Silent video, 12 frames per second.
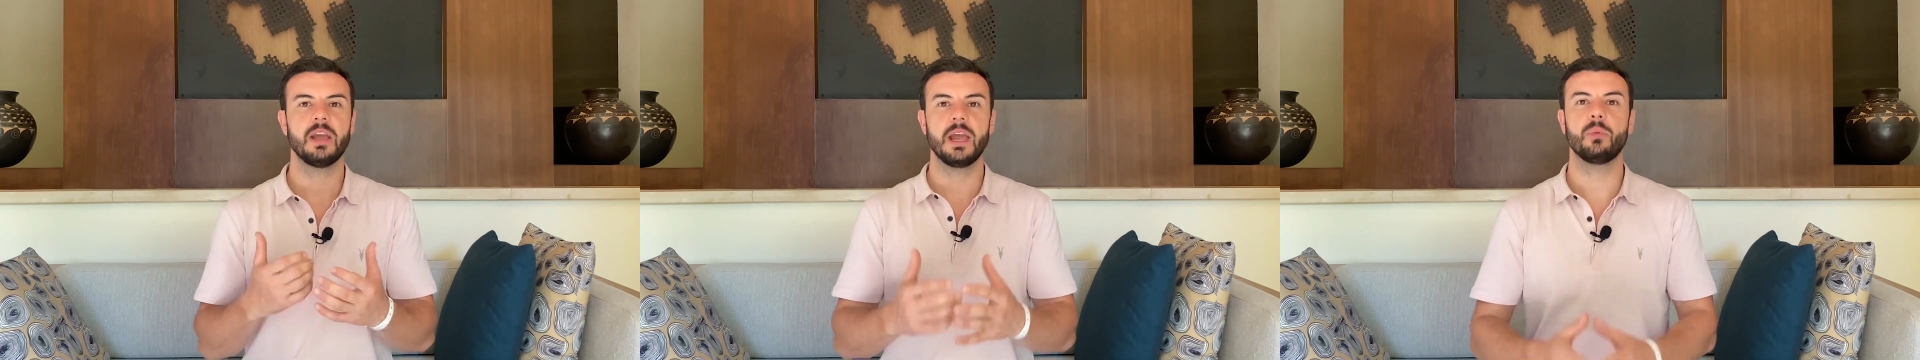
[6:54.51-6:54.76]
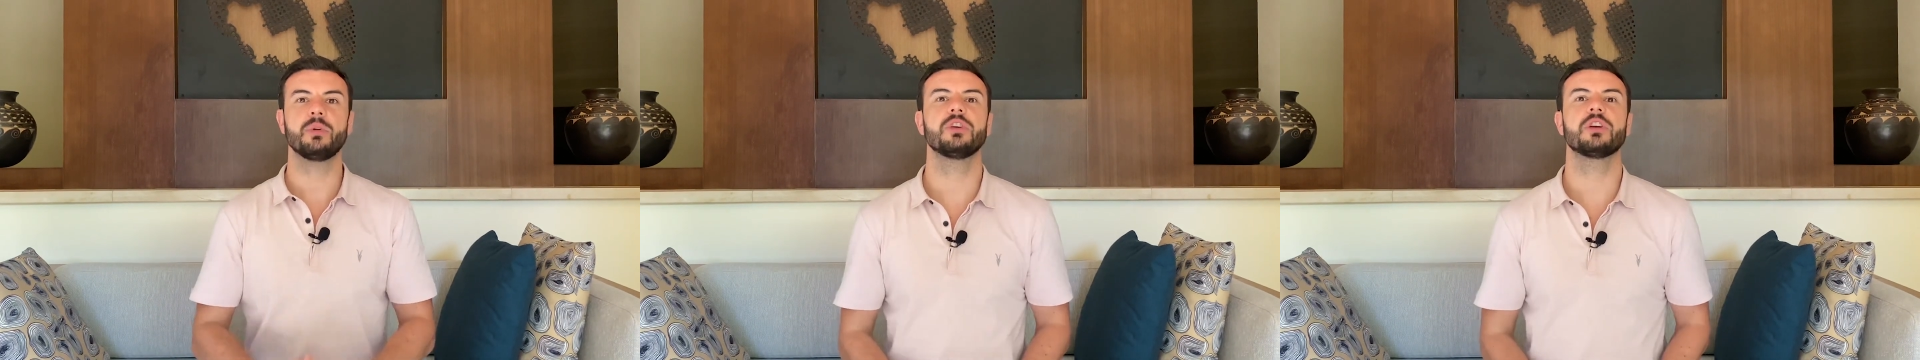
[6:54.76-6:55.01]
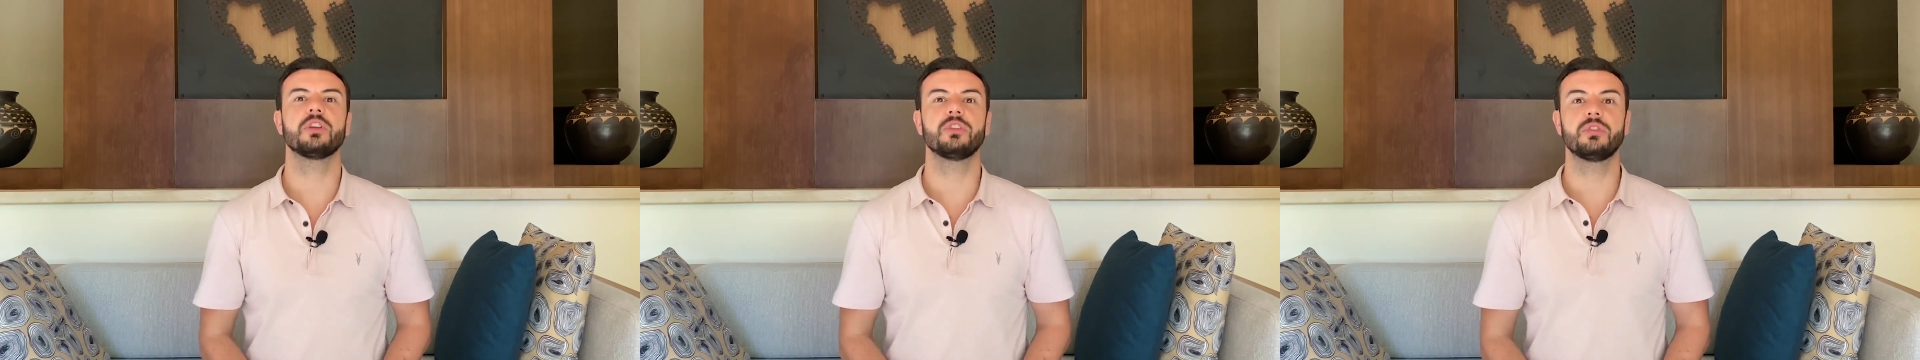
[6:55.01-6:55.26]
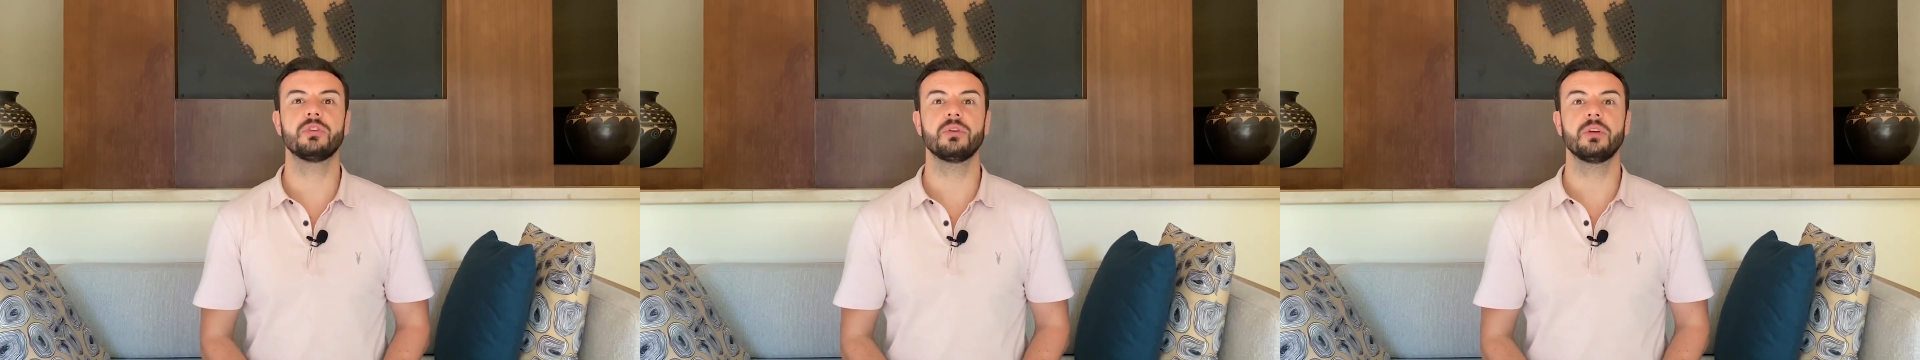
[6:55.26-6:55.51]
and what you can
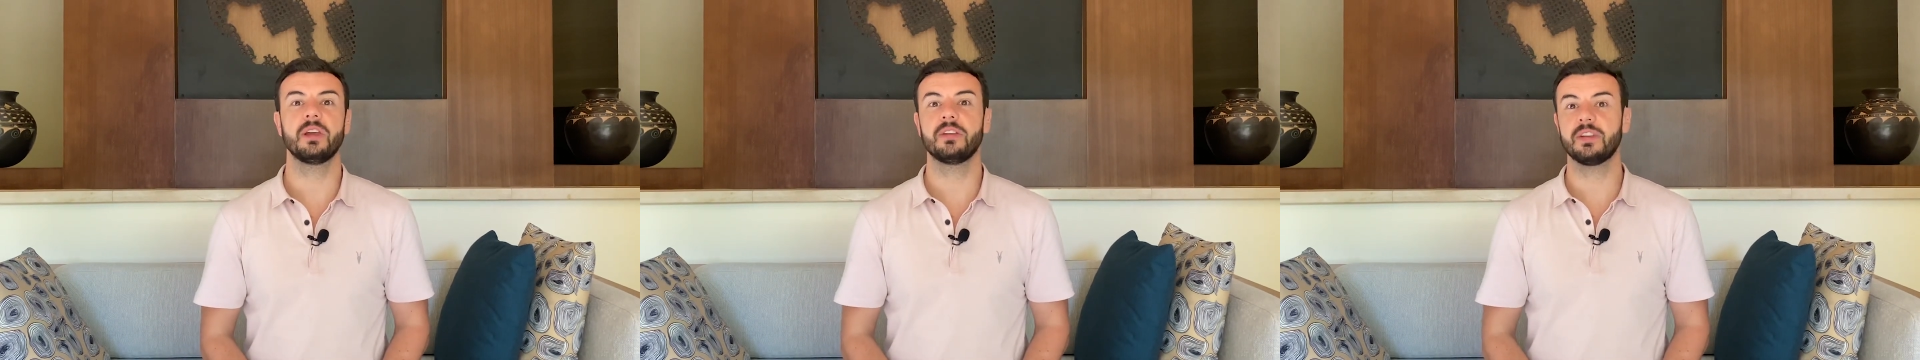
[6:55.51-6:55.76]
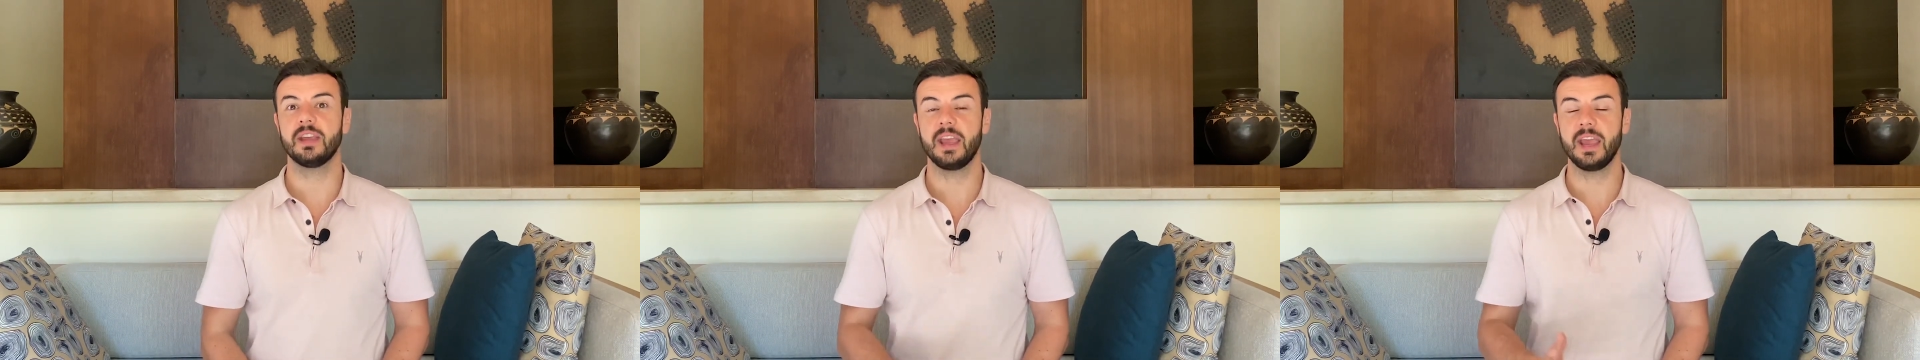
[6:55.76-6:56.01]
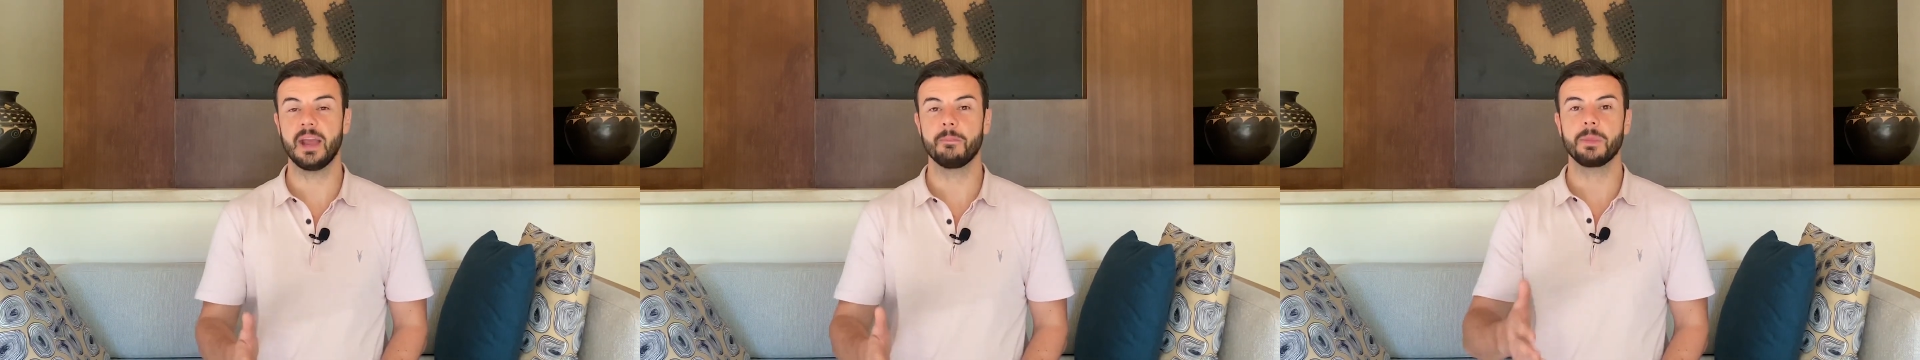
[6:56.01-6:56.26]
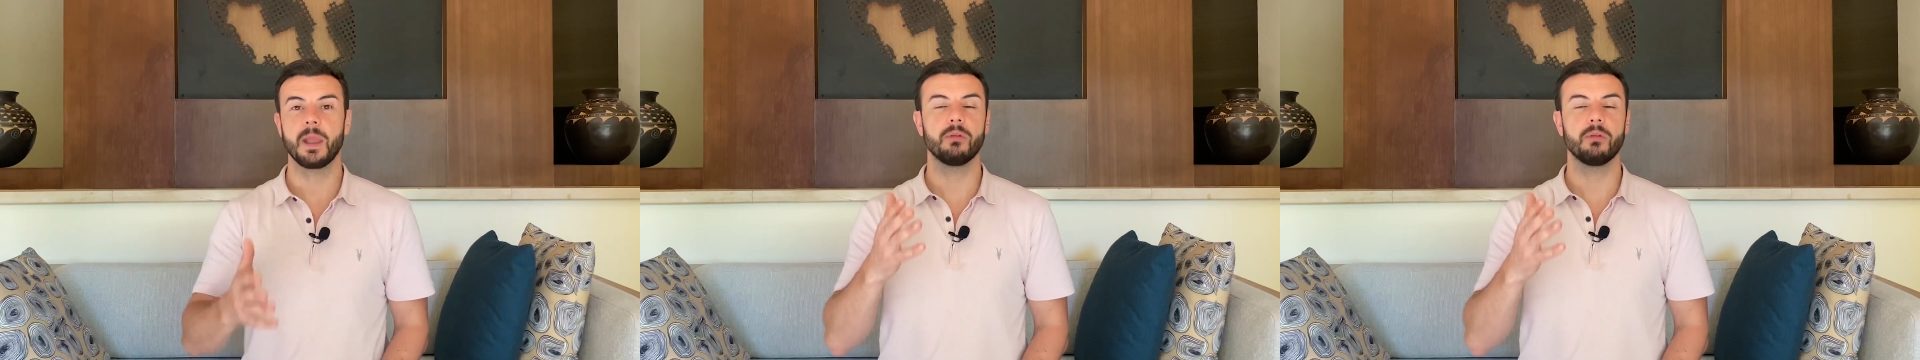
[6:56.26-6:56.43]
do is say, hey,